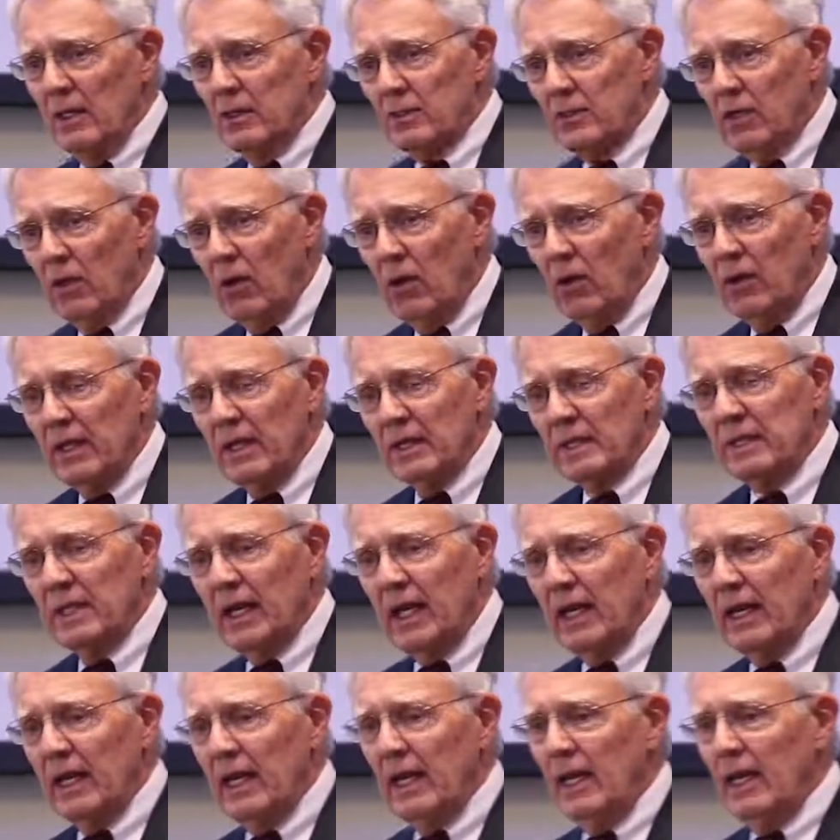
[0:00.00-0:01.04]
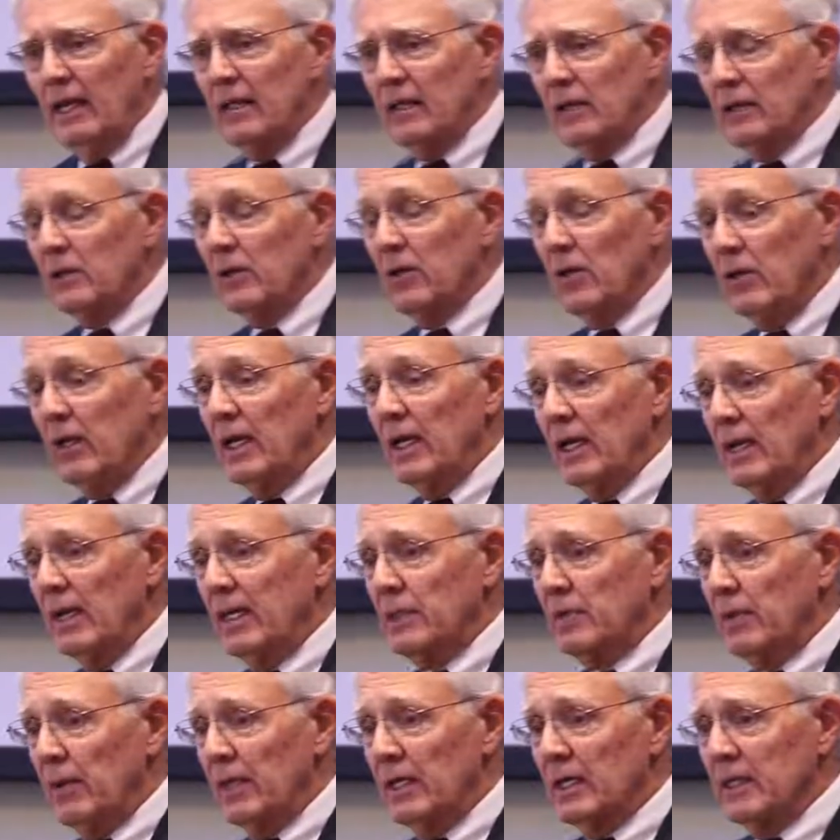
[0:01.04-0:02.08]
So it's not so at
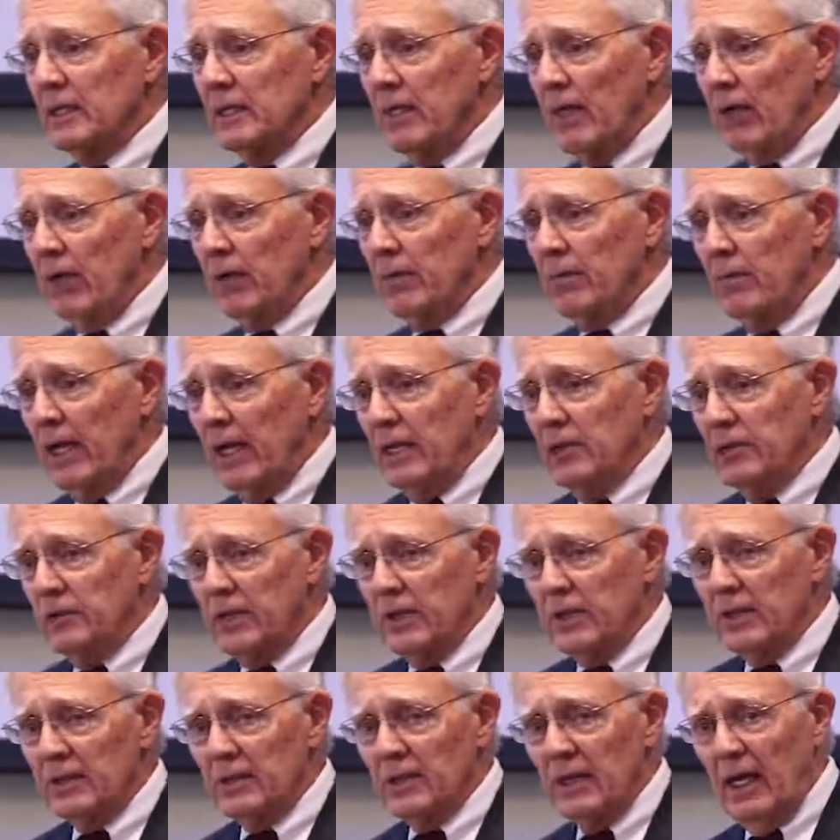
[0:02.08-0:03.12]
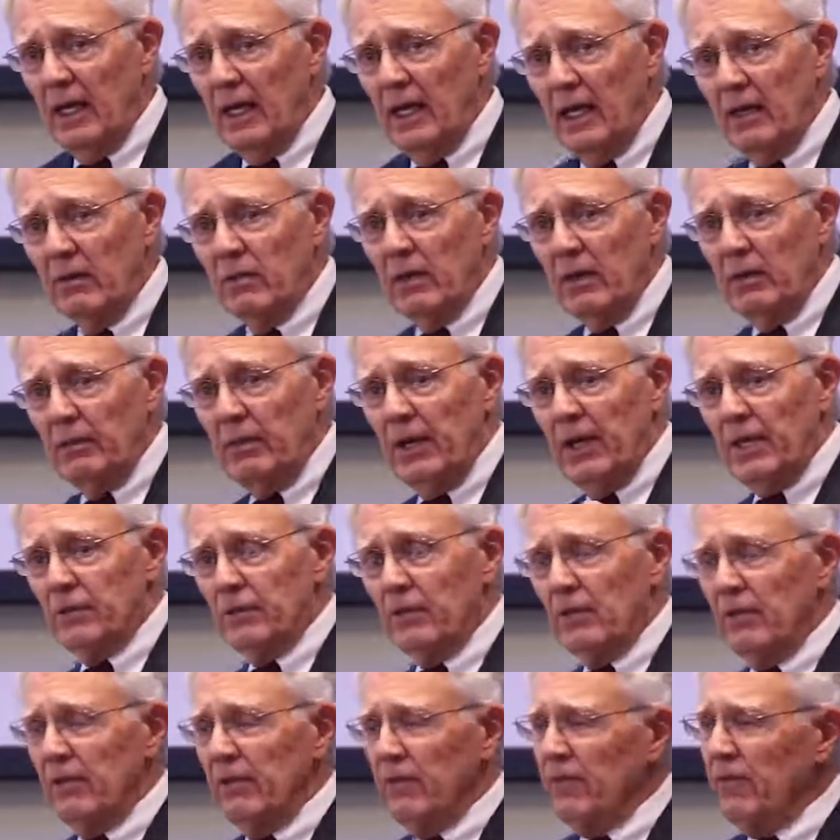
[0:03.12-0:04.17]
least we can tell the patients. I had one
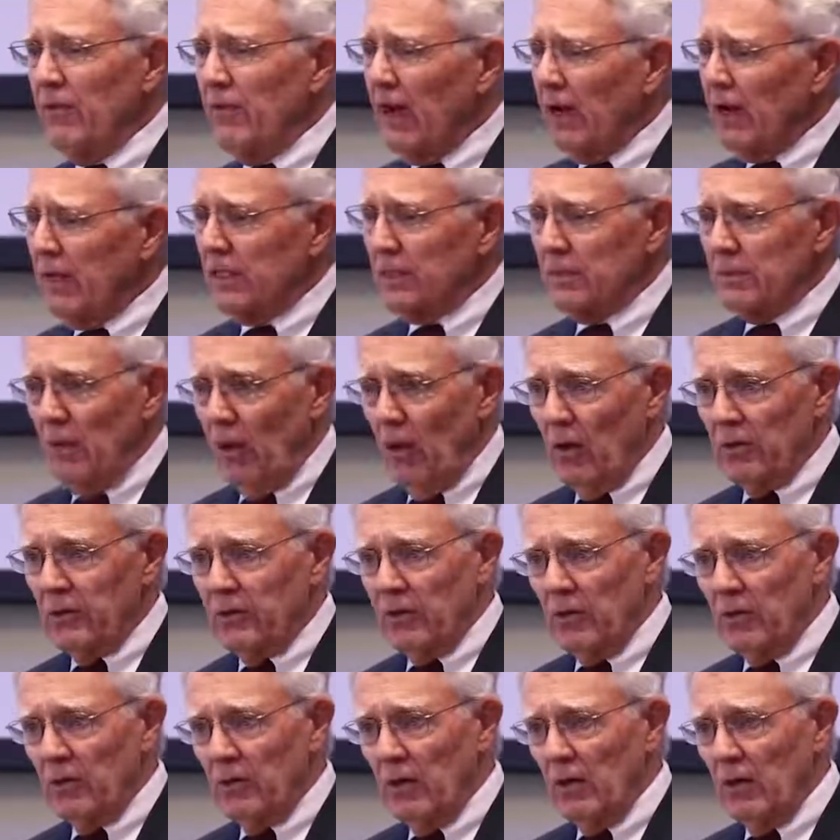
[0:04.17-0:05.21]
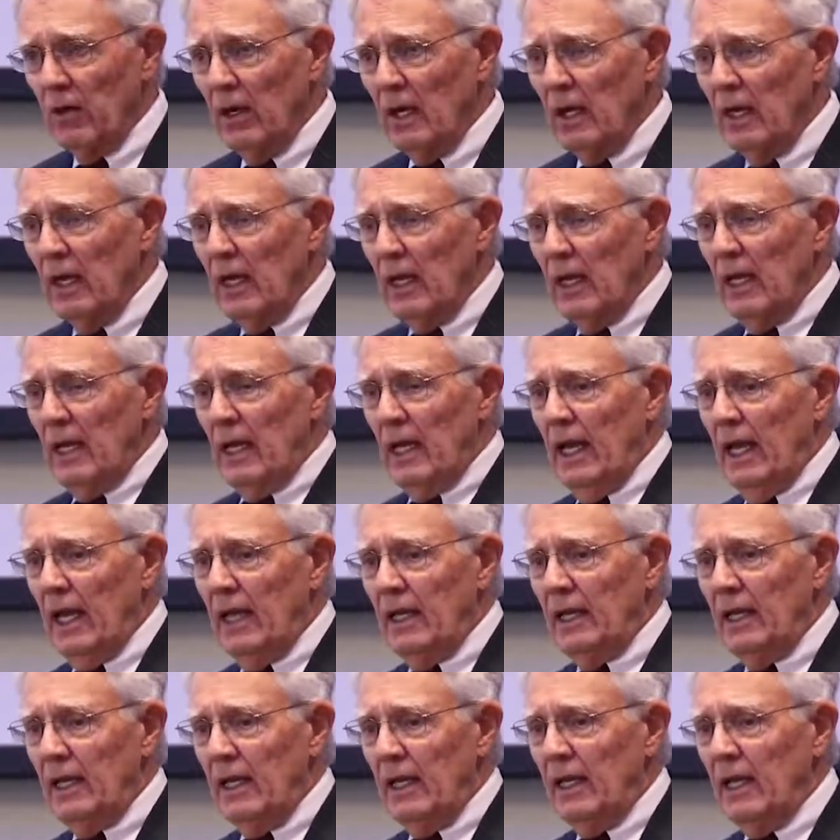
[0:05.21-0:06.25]
patient with a very small tumor,
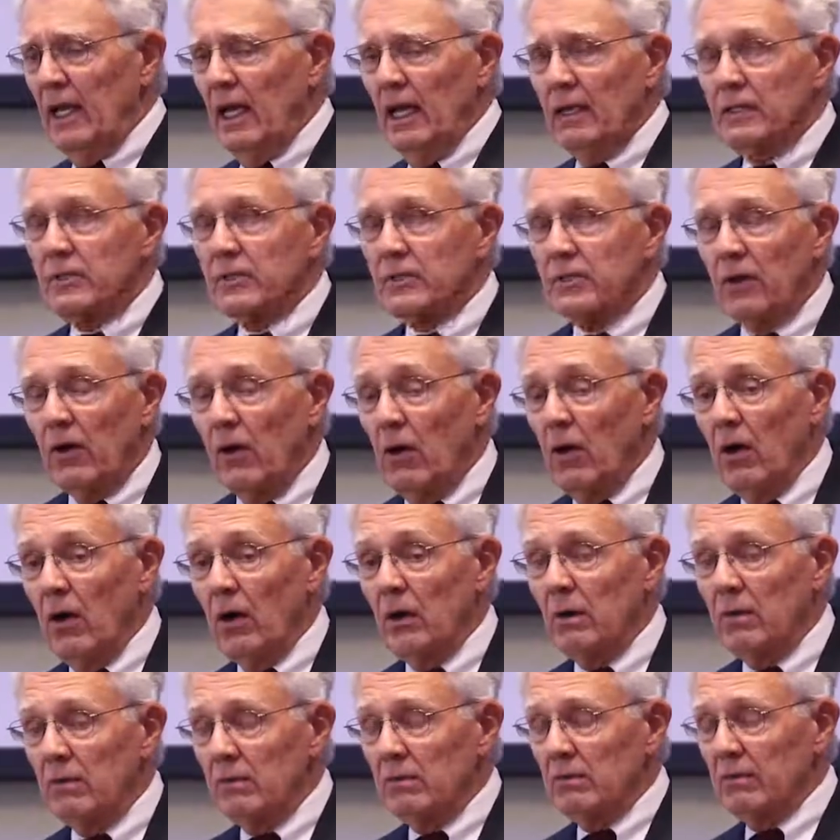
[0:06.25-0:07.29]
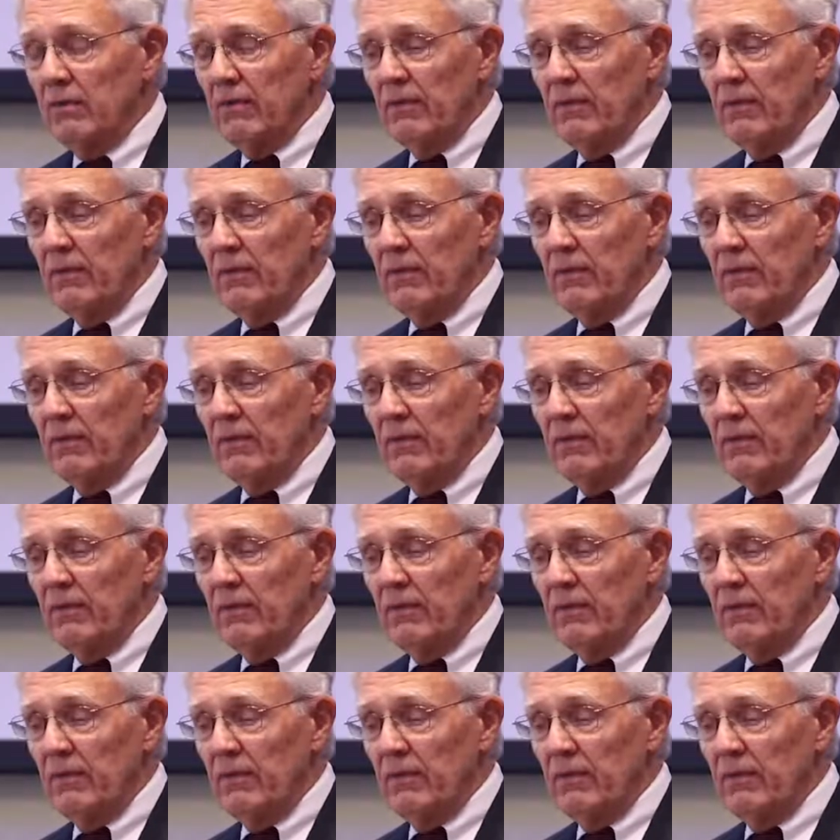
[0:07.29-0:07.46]
and he had strong